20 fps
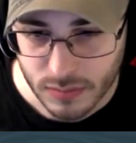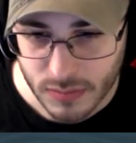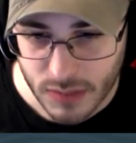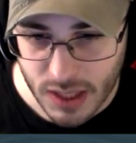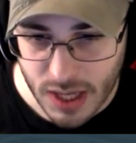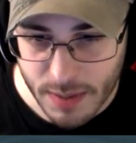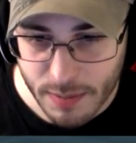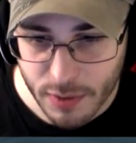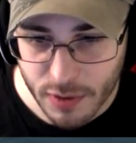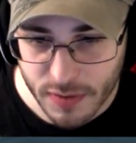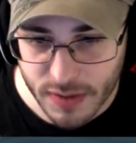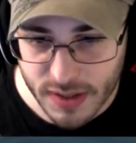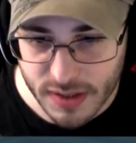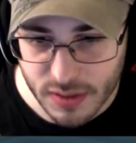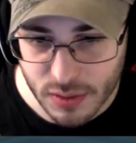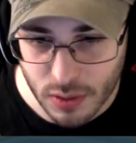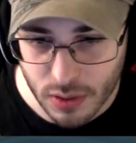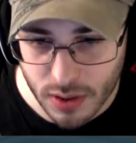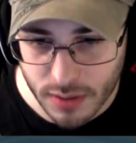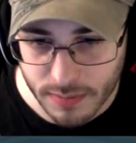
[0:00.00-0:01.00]
Can I move this
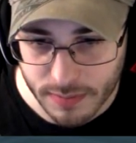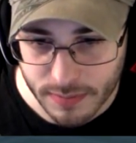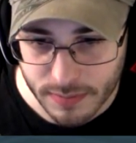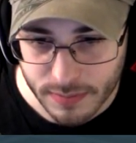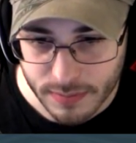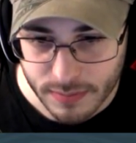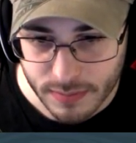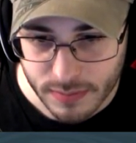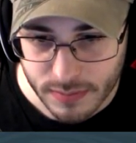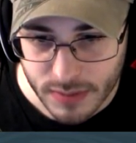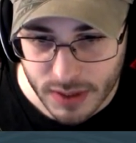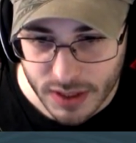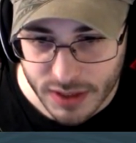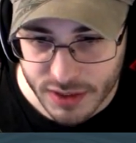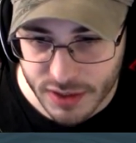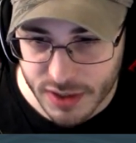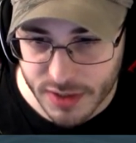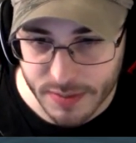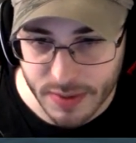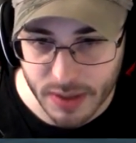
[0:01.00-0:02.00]
door? I
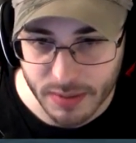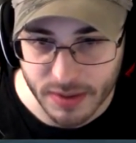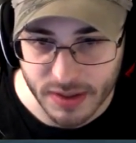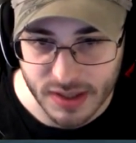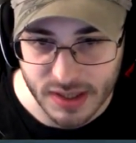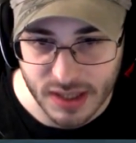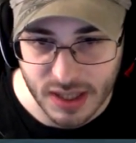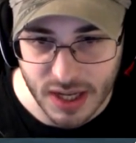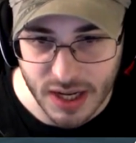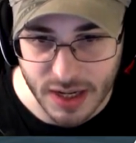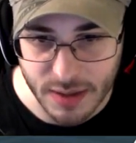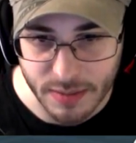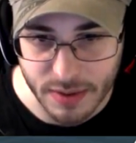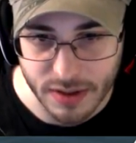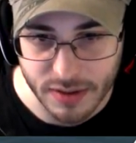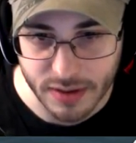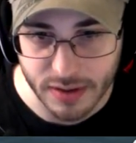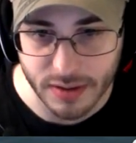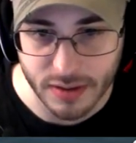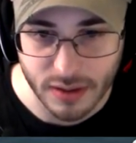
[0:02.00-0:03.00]
should just be able to slide it, but I
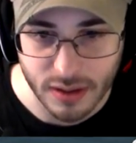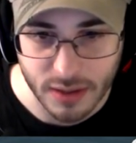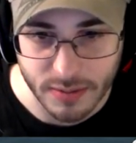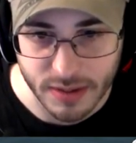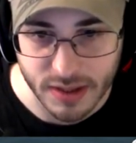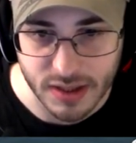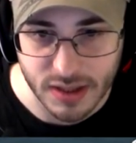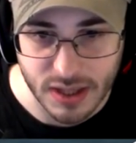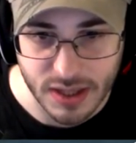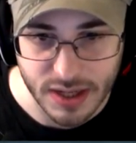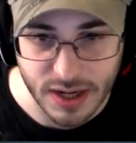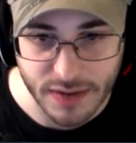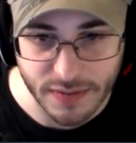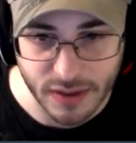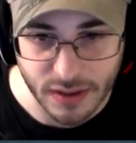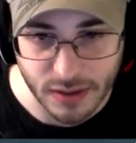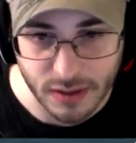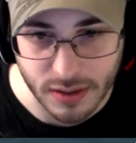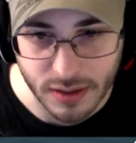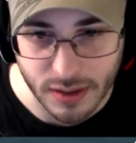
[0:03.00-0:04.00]
don't think they're going to let me slide it. I have to
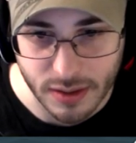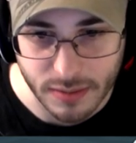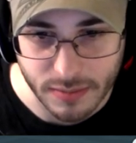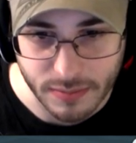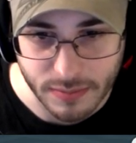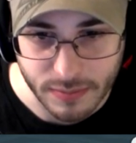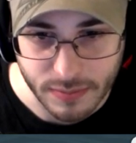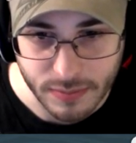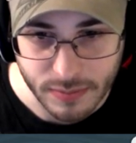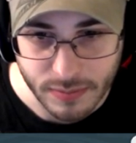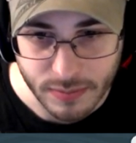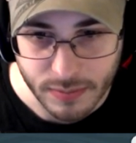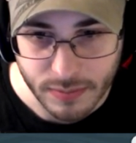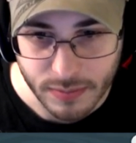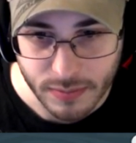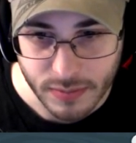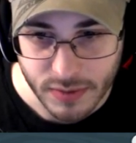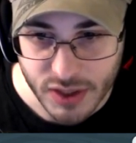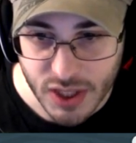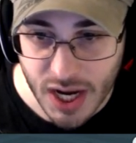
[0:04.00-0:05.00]
delete it.
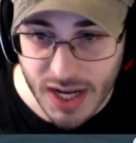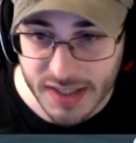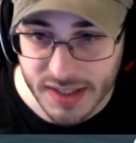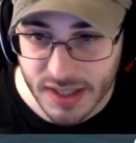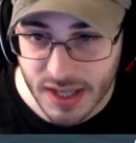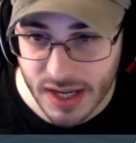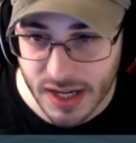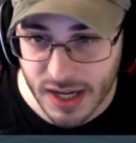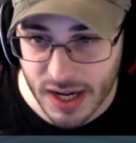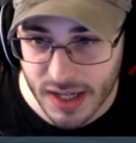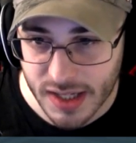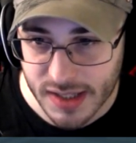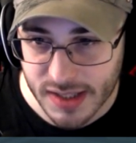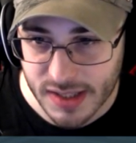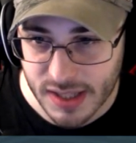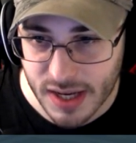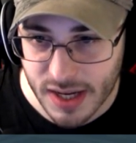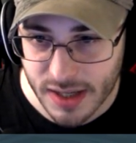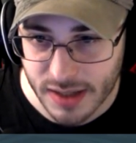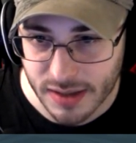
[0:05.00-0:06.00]
Just kidding, I can
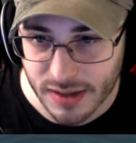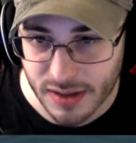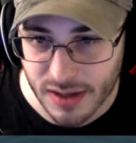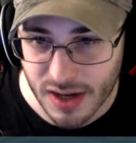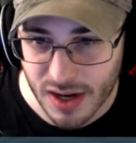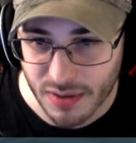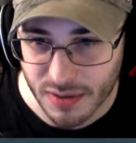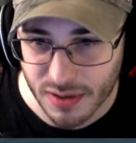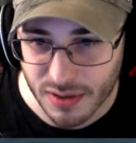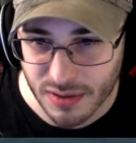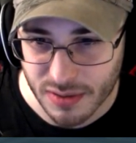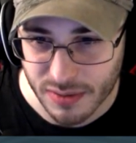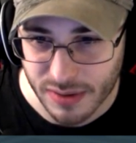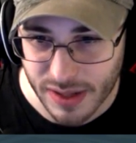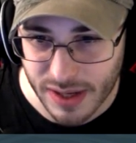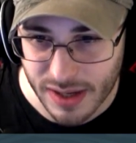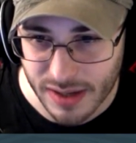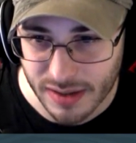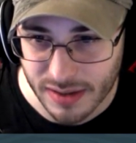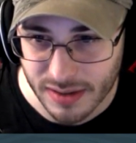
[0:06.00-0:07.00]
slide it. No, don't do
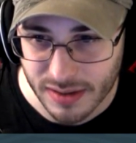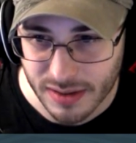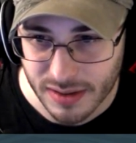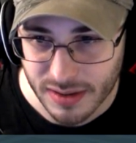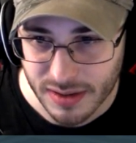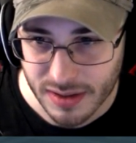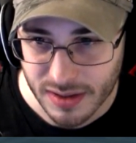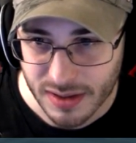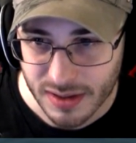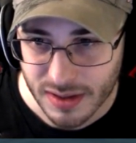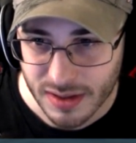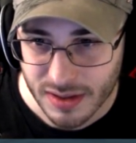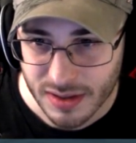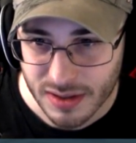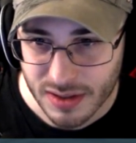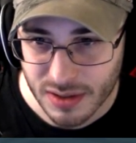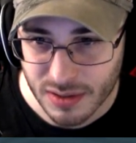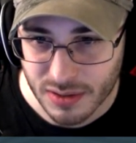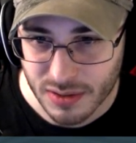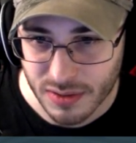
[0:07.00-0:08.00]
that.
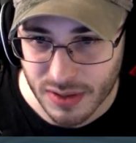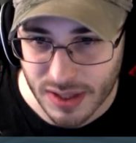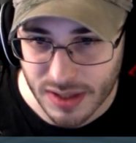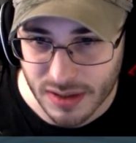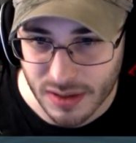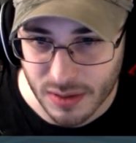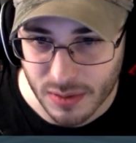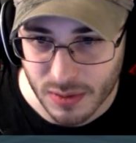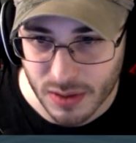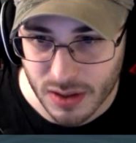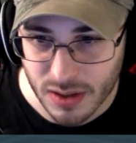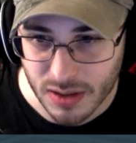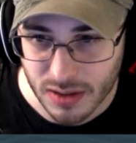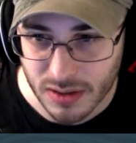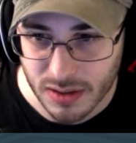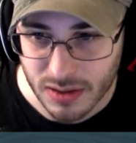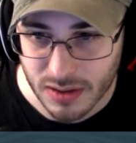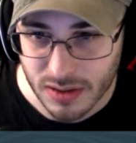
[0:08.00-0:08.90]
Don't do that to the wall.